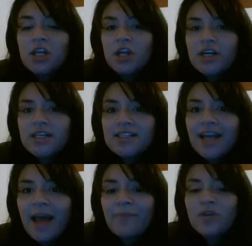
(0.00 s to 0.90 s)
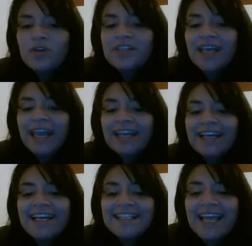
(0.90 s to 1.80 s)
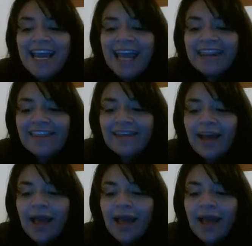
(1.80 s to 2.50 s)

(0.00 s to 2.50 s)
Notice that I'm not saying listened,